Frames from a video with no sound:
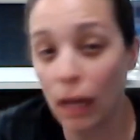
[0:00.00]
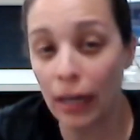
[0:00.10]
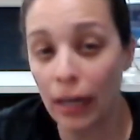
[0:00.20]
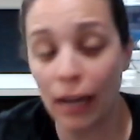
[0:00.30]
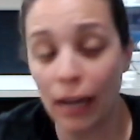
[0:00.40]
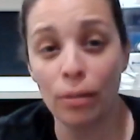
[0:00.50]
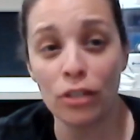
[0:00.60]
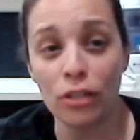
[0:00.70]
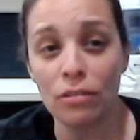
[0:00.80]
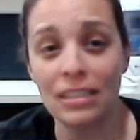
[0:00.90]

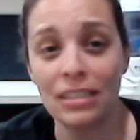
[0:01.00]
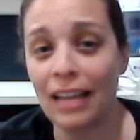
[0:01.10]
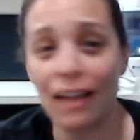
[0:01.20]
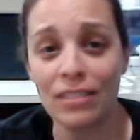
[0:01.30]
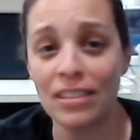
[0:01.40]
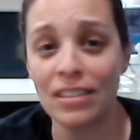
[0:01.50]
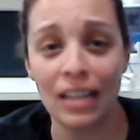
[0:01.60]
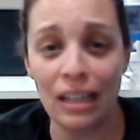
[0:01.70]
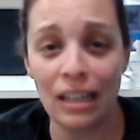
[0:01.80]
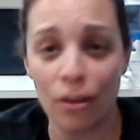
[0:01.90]
acupressurist and I haven't studied
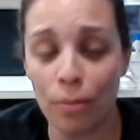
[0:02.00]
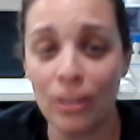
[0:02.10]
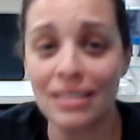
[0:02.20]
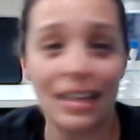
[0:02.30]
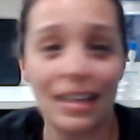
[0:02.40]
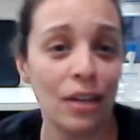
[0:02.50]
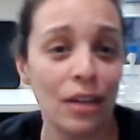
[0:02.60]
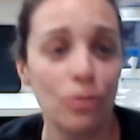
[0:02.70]
all the points and I don't